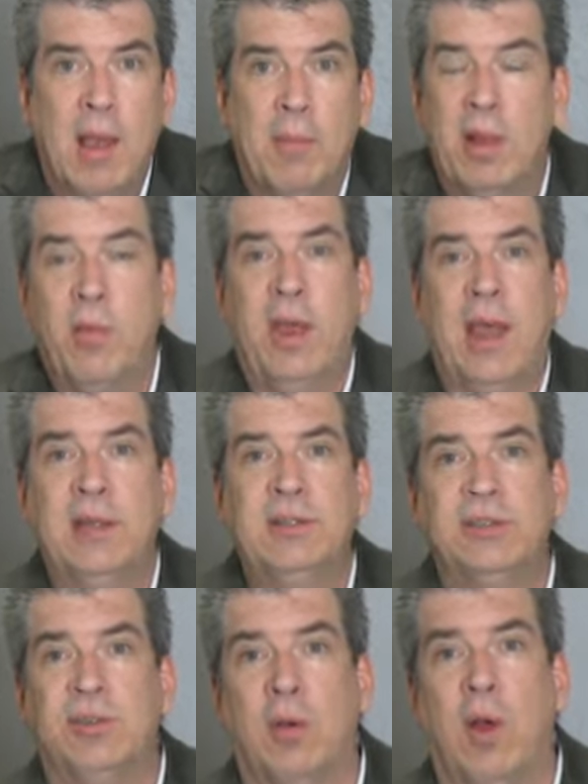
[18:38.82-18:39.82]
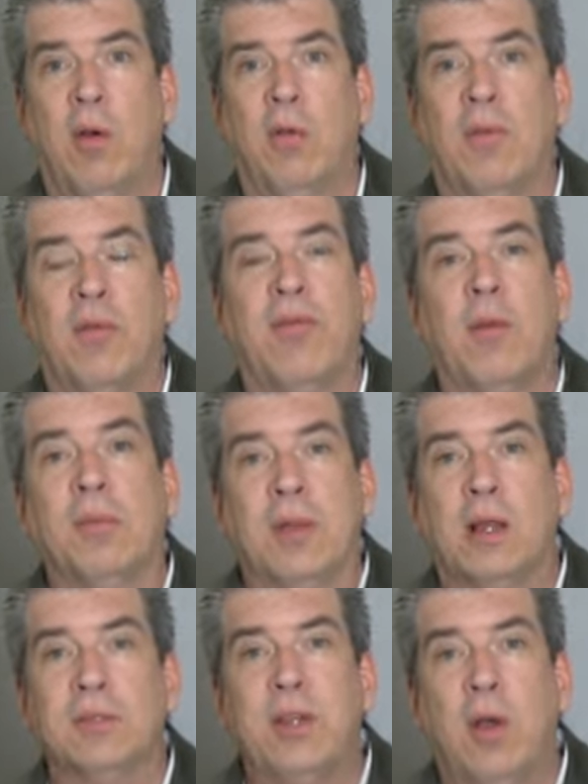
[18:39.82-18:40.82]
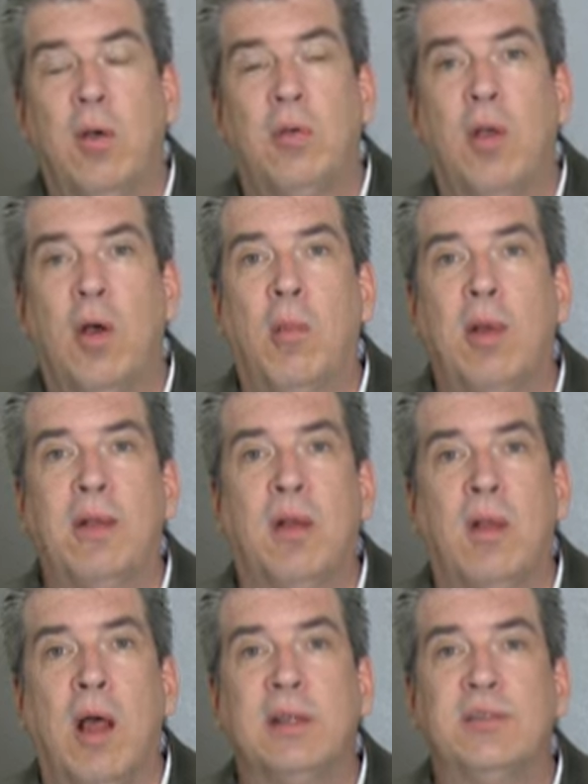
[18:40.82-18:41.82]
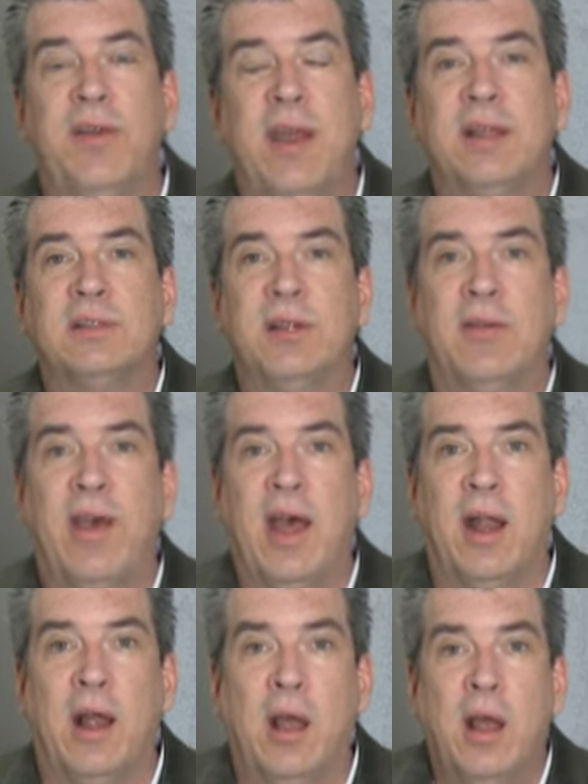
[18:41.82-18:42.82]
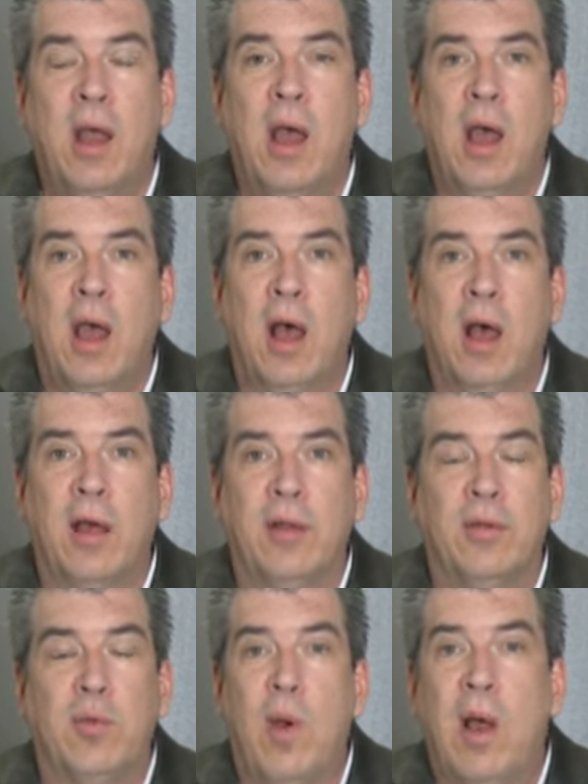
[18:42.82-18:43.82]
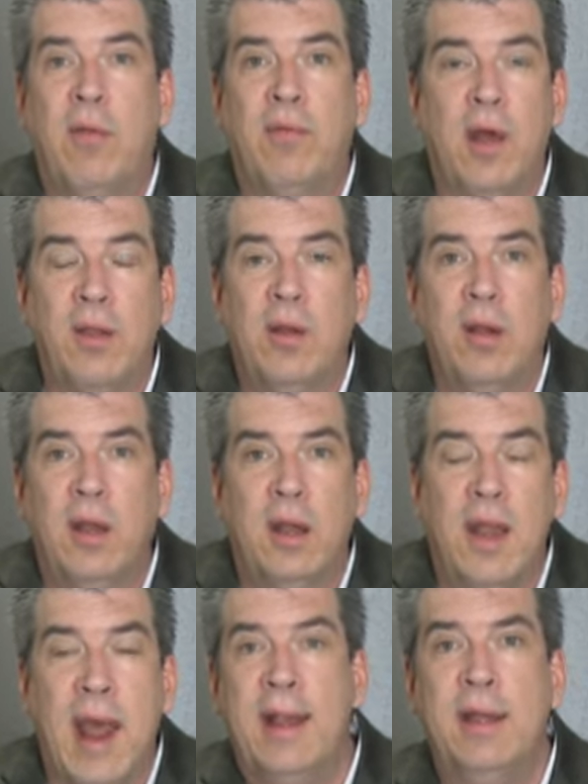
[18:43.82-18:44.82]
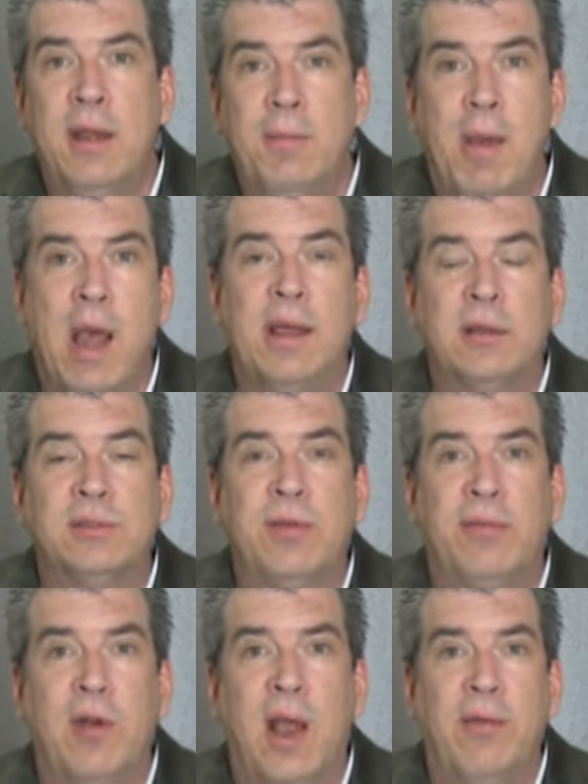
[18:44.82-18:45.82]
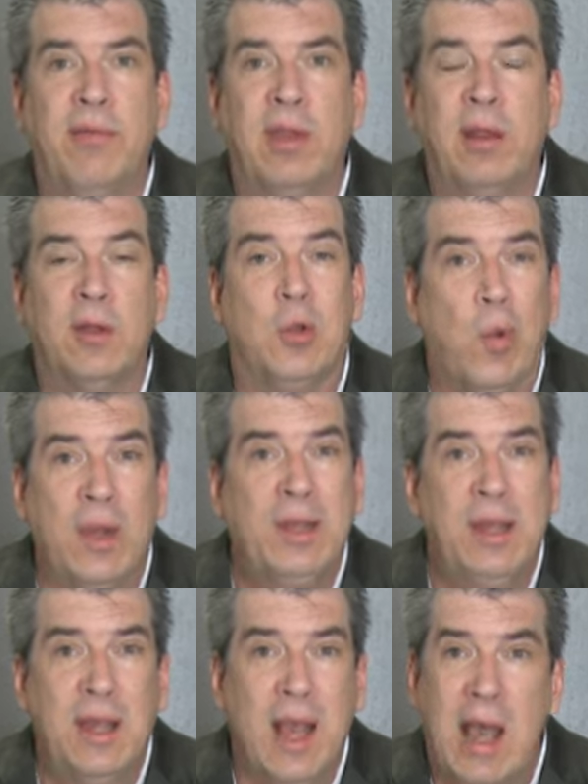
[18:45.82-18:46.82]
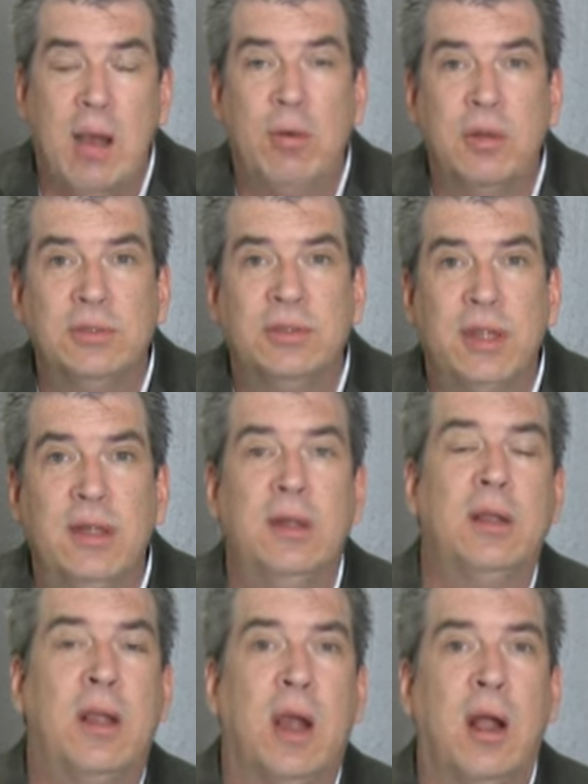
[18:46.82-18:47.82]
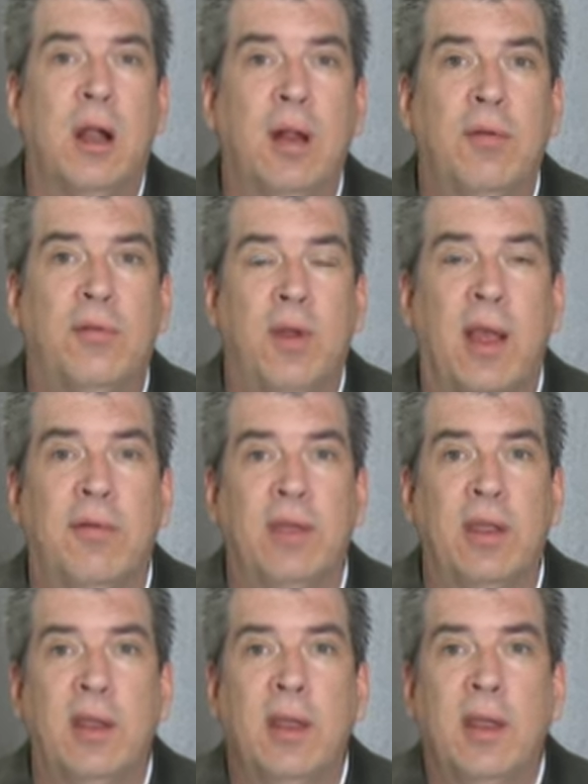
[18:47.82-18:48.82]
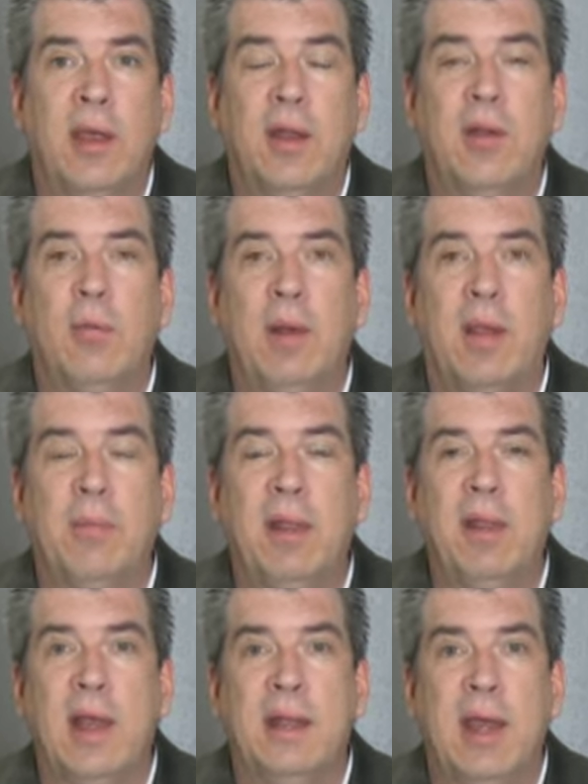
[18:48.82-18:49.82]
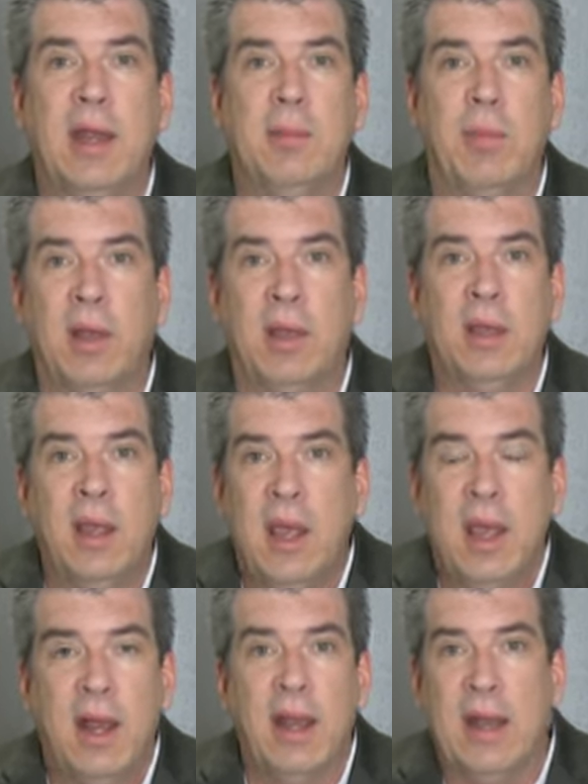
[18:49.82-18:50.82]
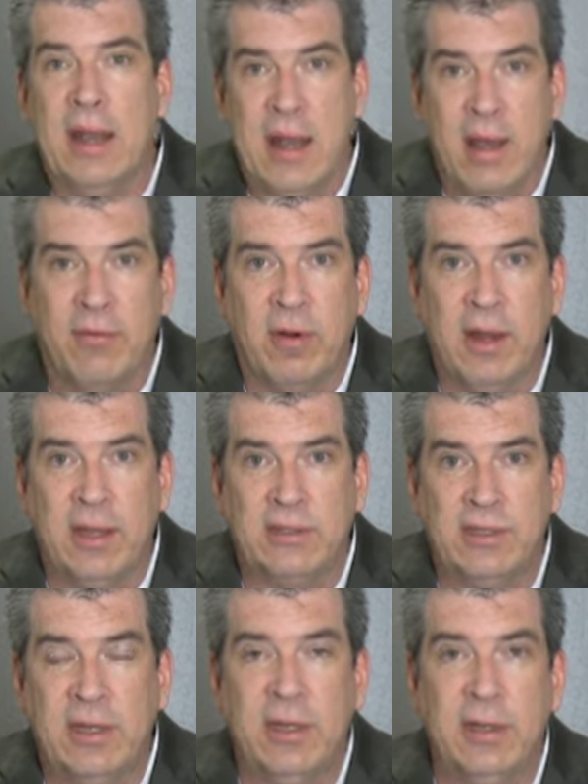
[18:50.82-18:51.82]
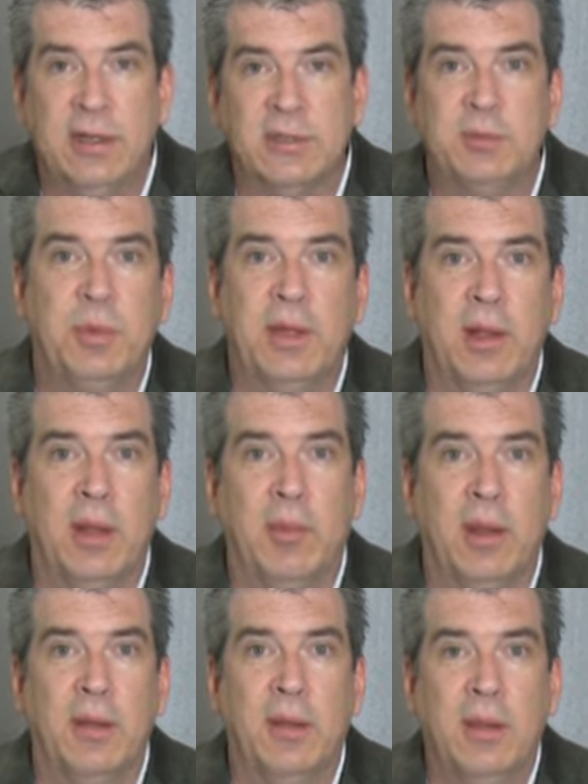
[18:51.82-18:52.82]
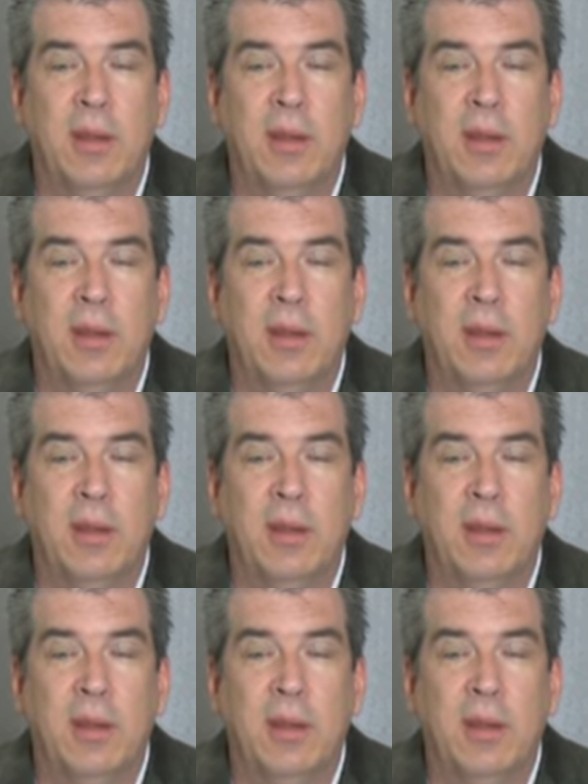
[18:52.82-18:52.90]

By the way, I just drove from Tulsa, Oklahoma to Las Vegas, Nevada, 1,290 miles of driving, 20 hours in the car of driving. I don't recommend that to anybody, and I never exceeded the speed limit.